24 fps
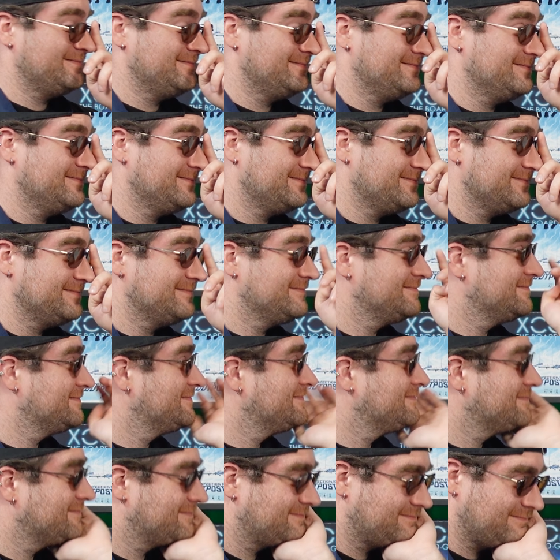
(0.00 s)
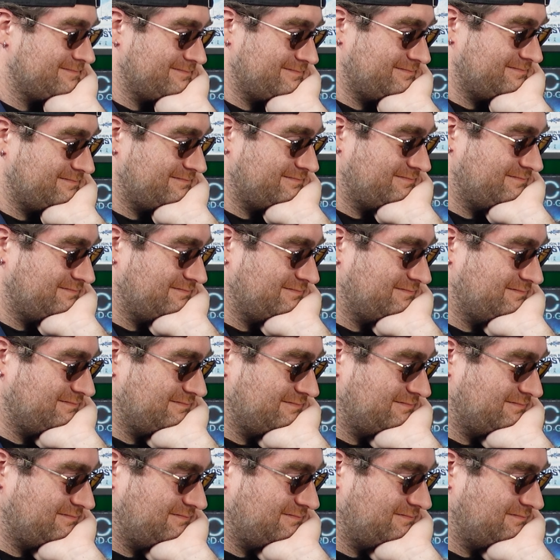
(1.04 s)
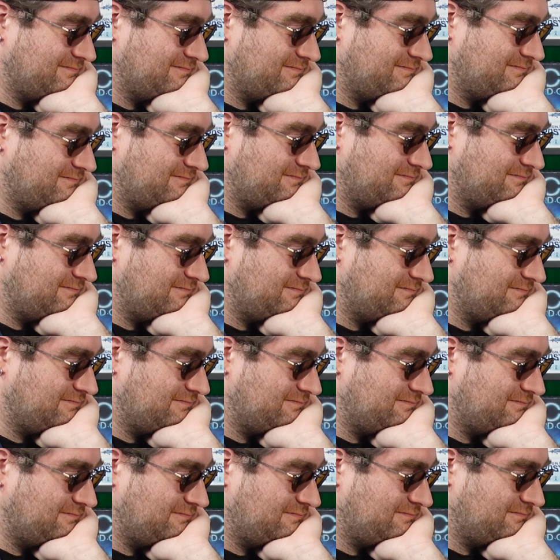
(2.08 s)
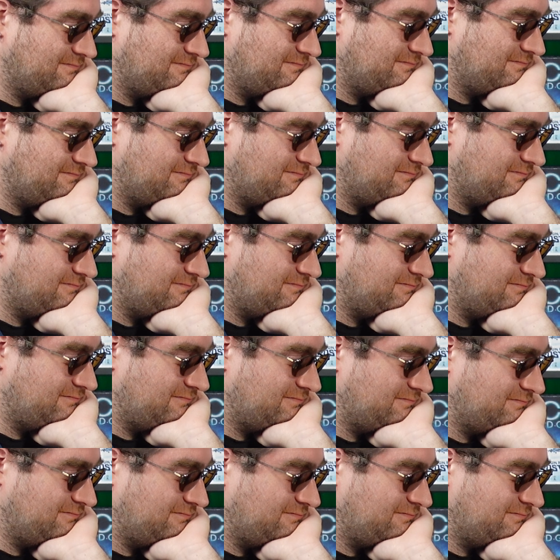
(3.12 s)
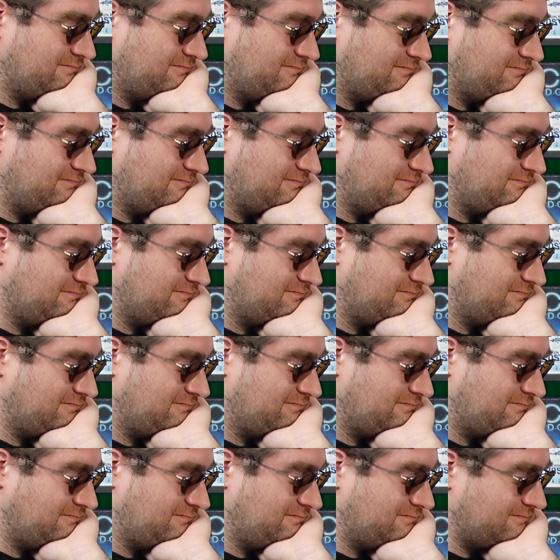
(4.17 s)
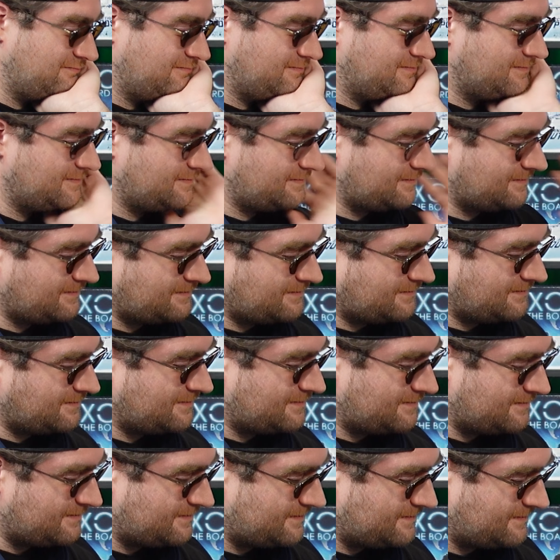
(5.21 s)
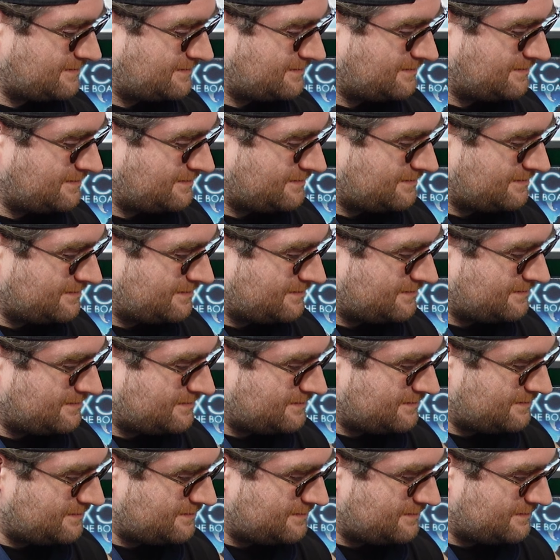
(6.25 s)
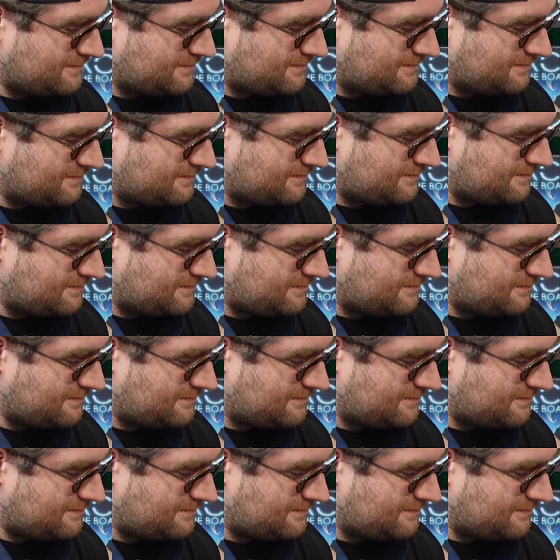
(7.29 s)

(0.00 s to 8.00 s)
[no speech]